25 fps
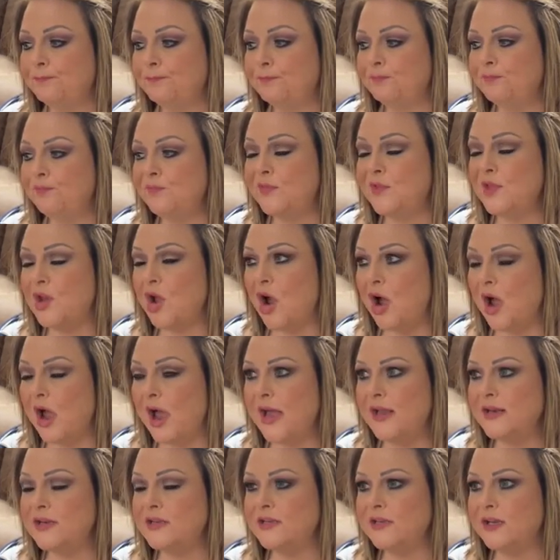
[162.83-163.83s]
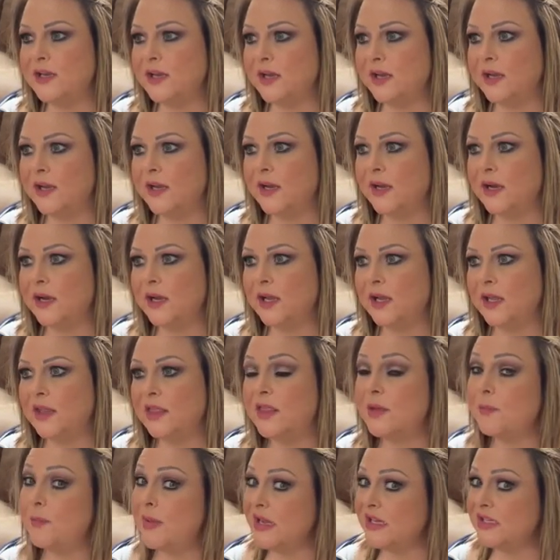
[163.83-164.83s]
not
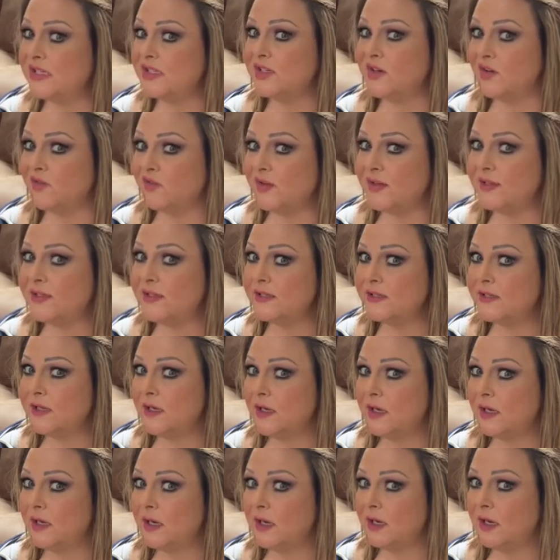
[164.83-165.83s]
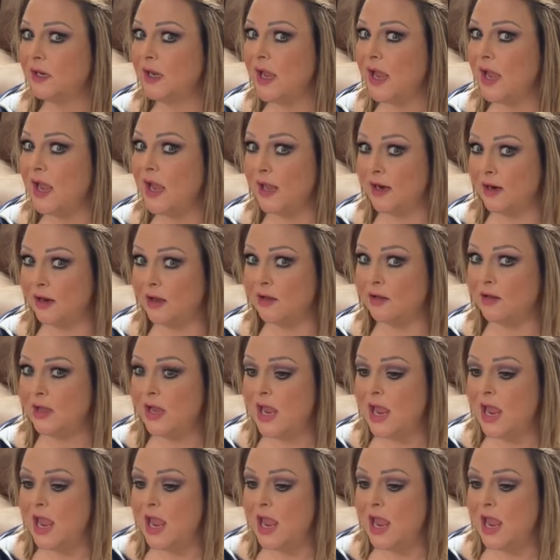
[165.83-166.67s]
the best service at all.